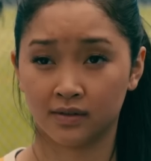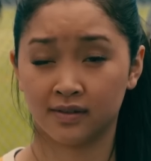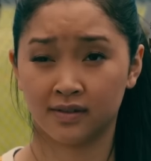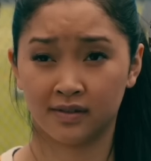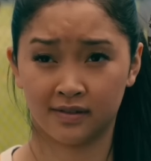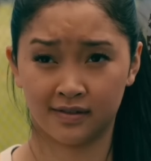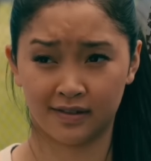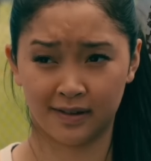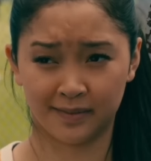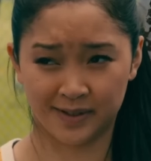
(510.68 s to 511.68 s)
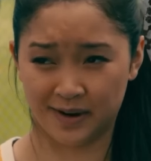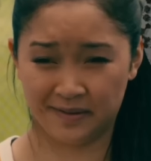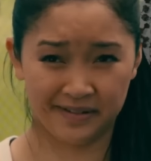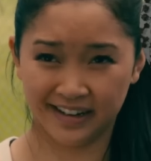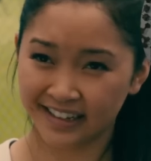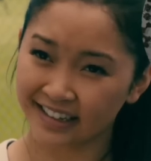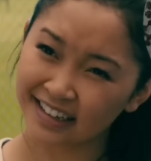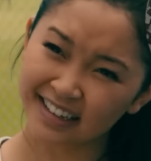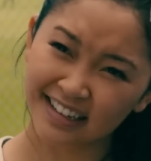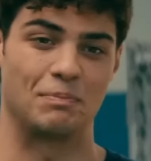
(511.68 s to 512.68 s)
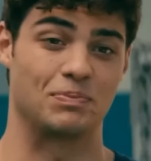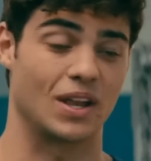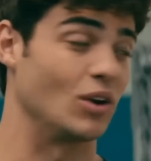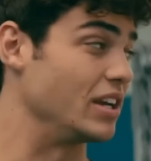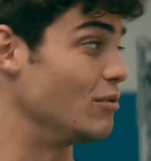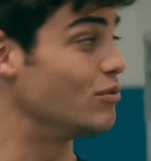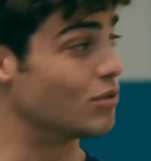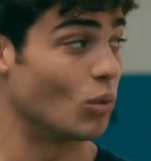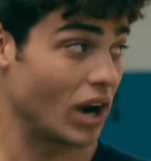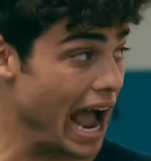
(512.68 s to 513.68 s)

What the fuck are we talking about? Oh, it's the letters.